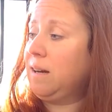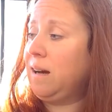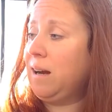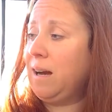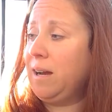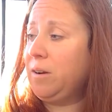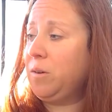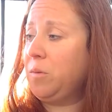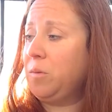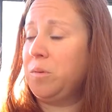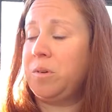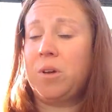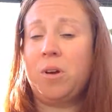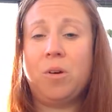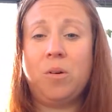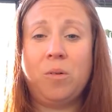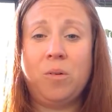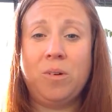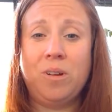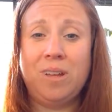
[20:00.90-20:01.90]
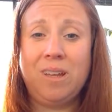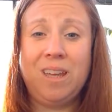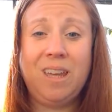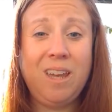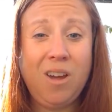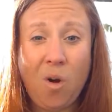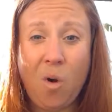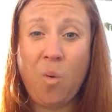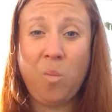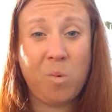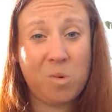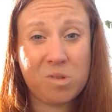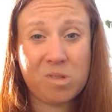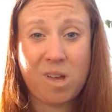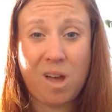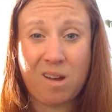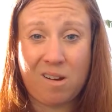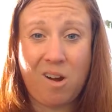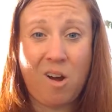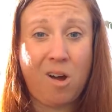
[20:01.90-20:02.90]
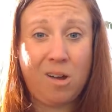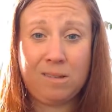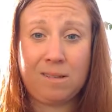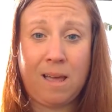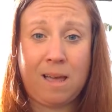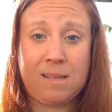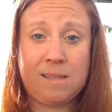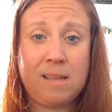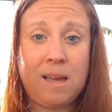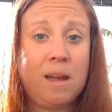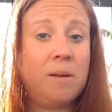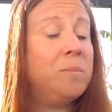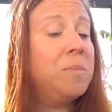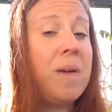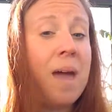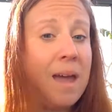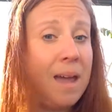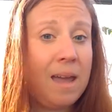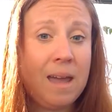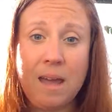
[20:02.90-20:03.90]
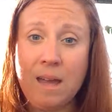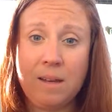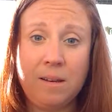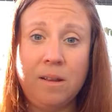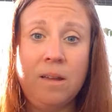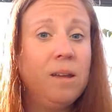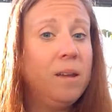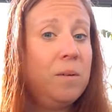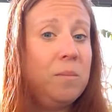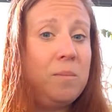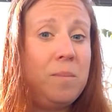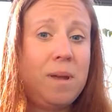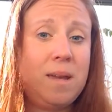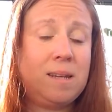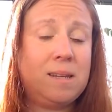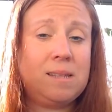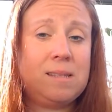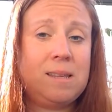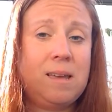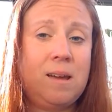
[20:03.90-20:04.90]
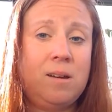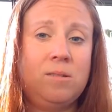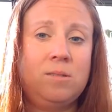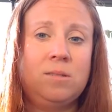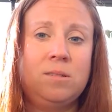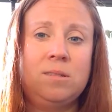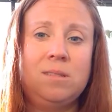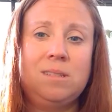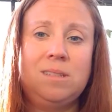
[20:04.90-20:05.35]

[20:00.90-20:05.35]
I don't know. He almost got caught last time. That hen made a sound.